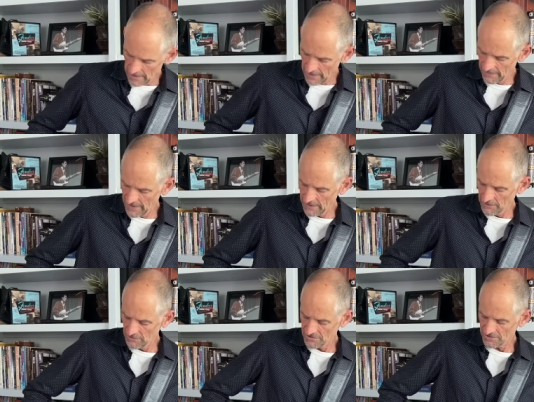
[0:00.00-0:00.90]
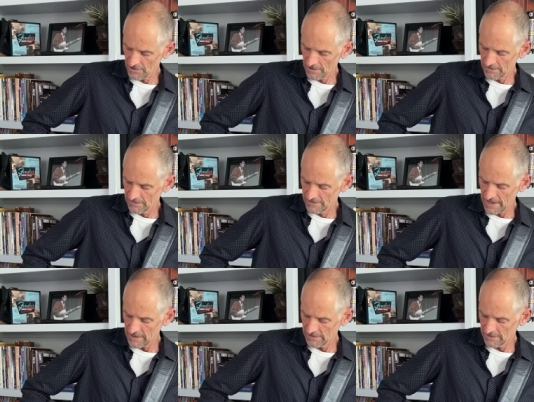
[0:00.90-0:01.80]
And then you start
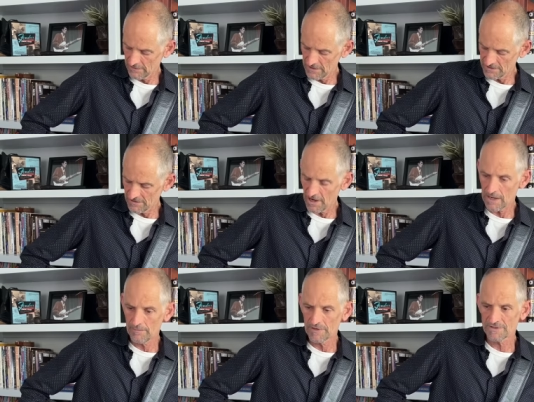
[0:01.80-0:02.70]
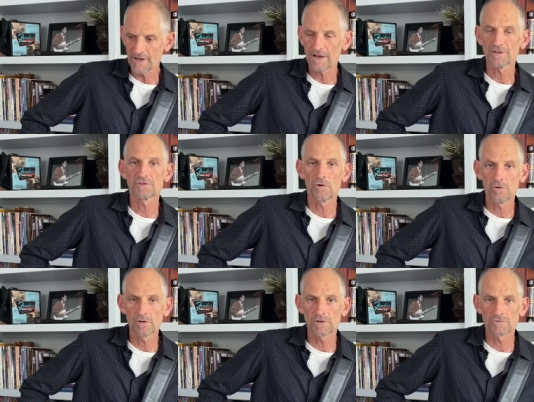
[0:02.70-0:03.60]
dialing this knob. It's not a
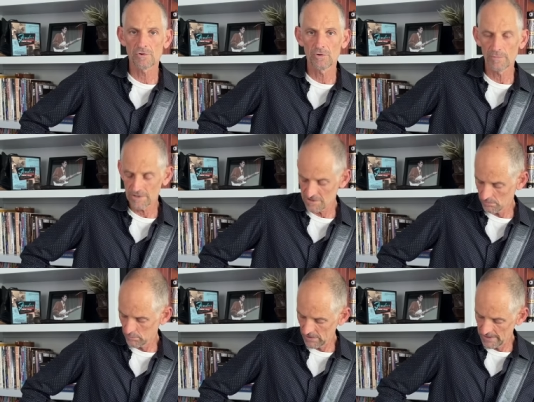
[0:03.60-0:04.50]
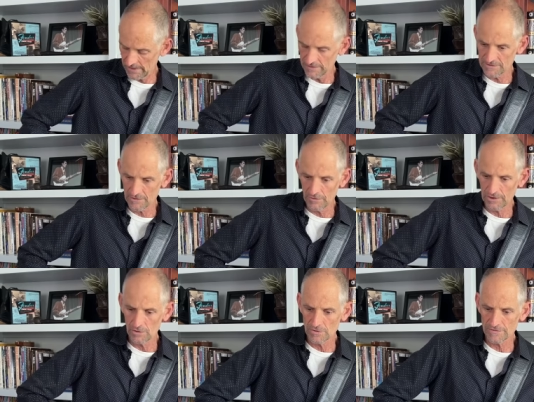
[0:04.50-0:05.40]
tone control, but it's a blend. So it
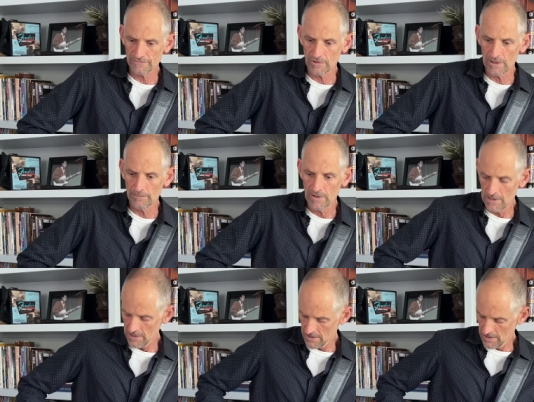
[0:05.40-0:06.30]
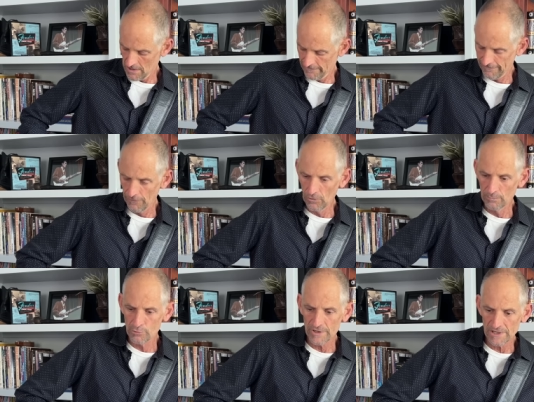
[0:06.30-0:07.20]
goes from full bridge